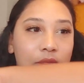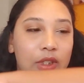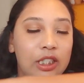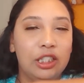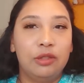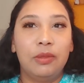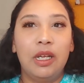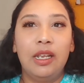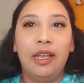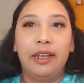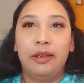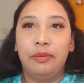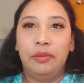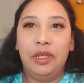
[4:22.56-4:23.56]
It smells
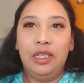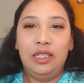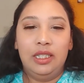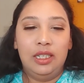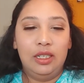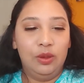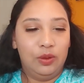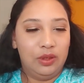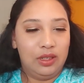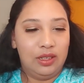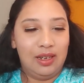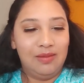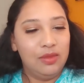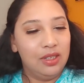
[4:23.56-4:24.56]
like minty or
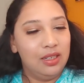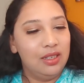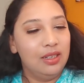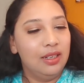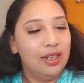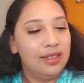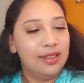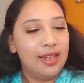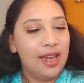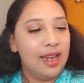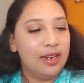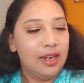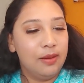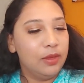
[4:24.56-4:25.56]
something like
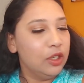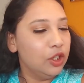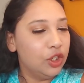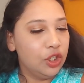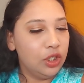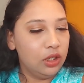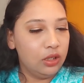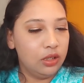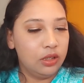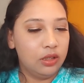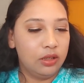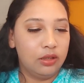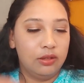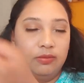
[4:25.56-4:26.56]
that. I'm not
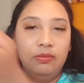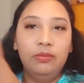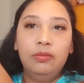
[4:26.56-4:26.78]
sure.